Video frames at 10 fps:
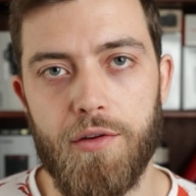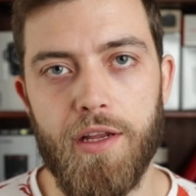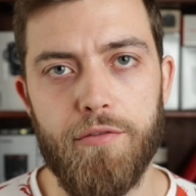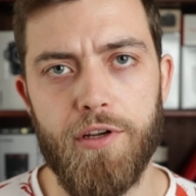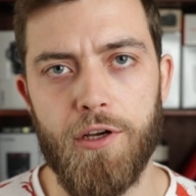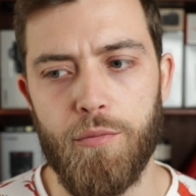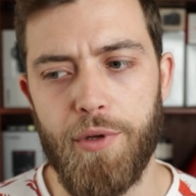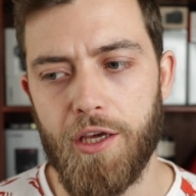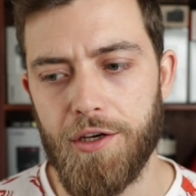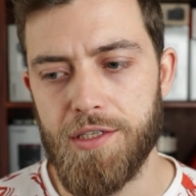through that video
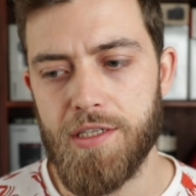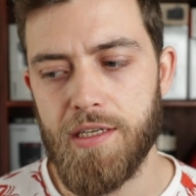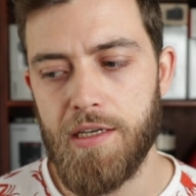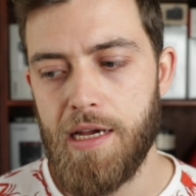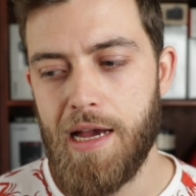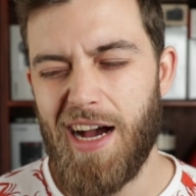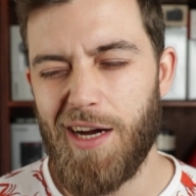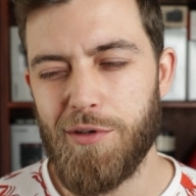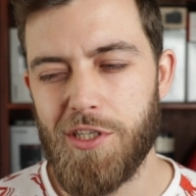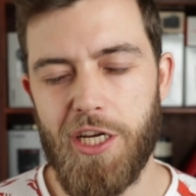because
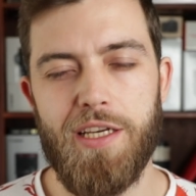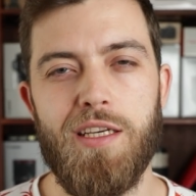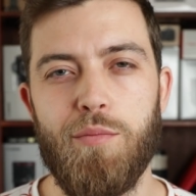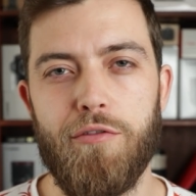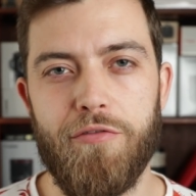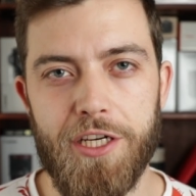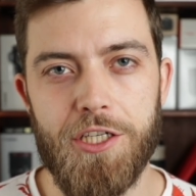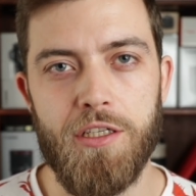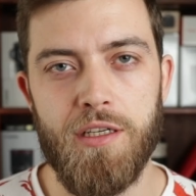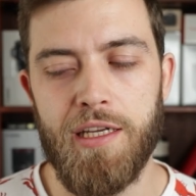I was chasing
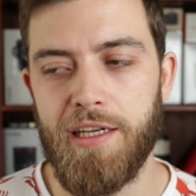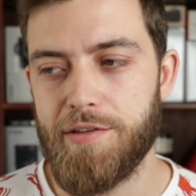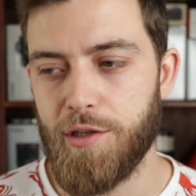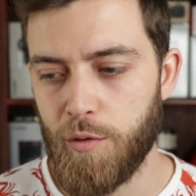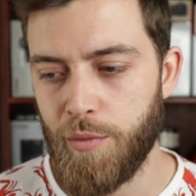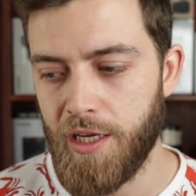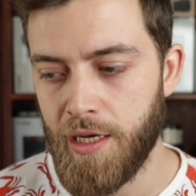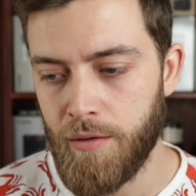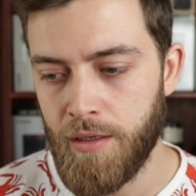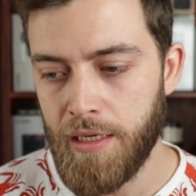perfection and that slowed me
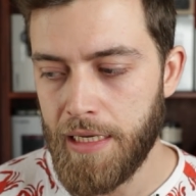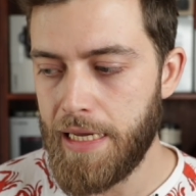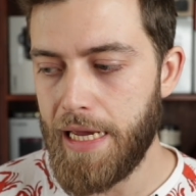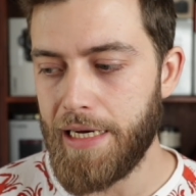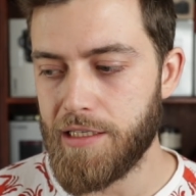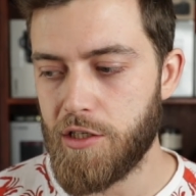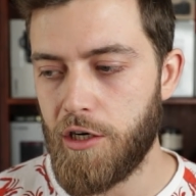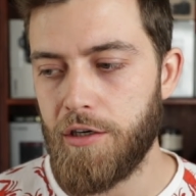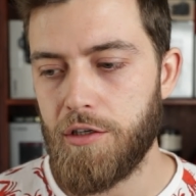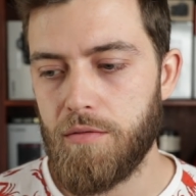down. I
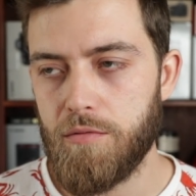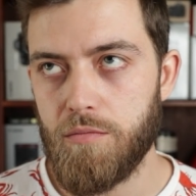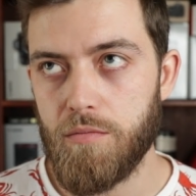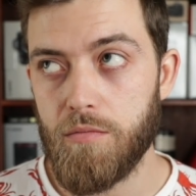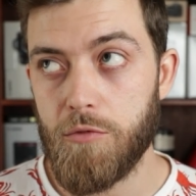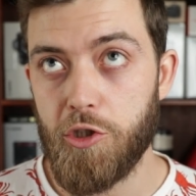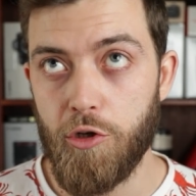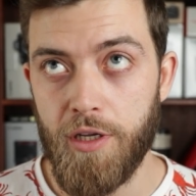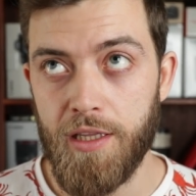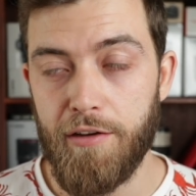started
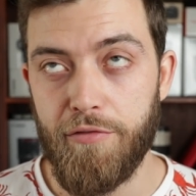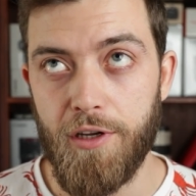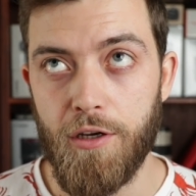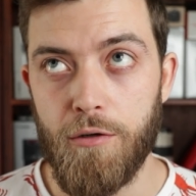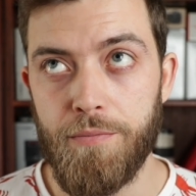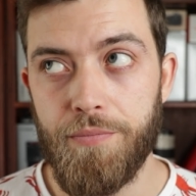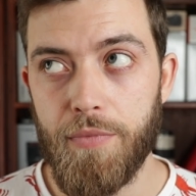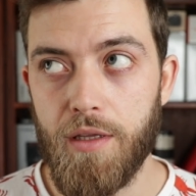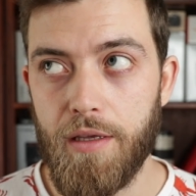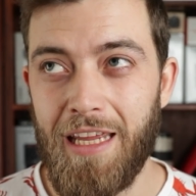shooting that video
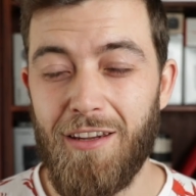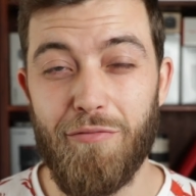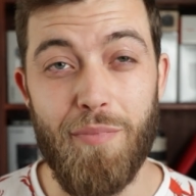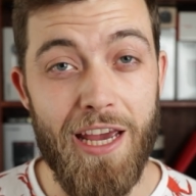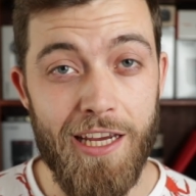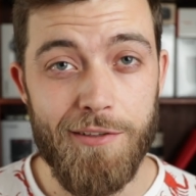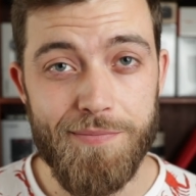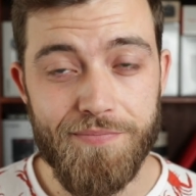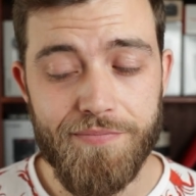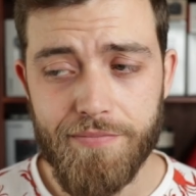end of May.
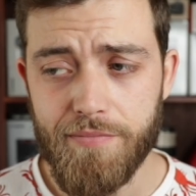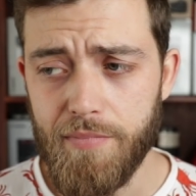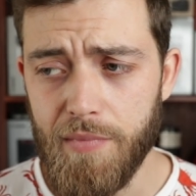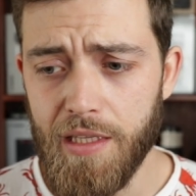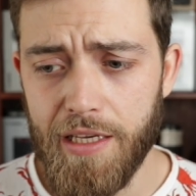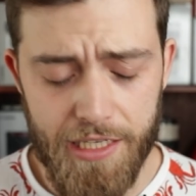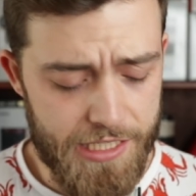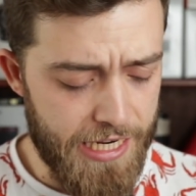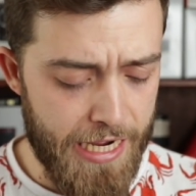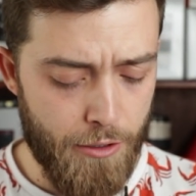It
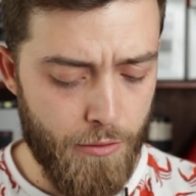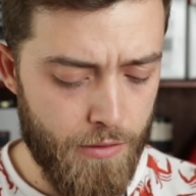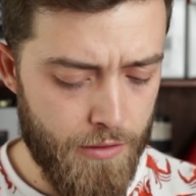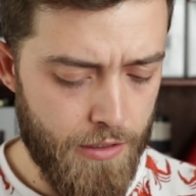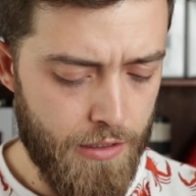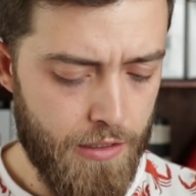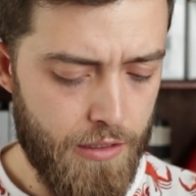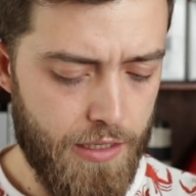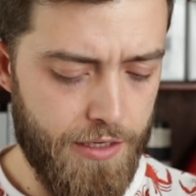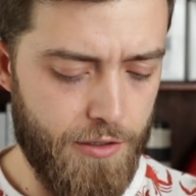is now,
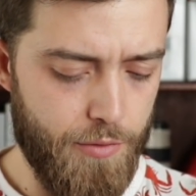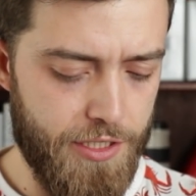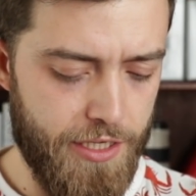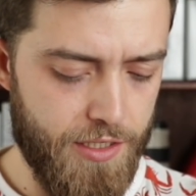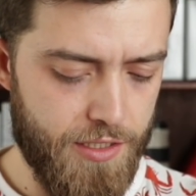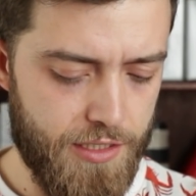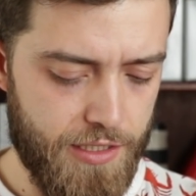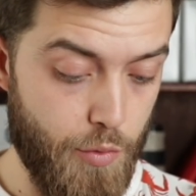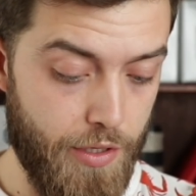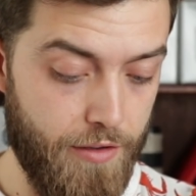I don't know what day it is,
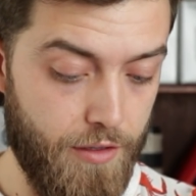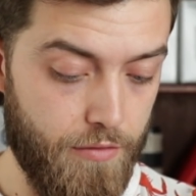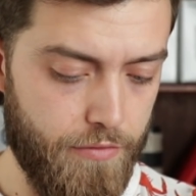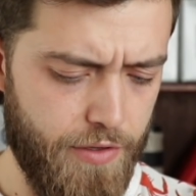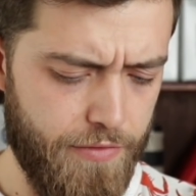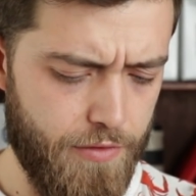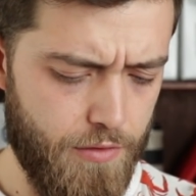25th?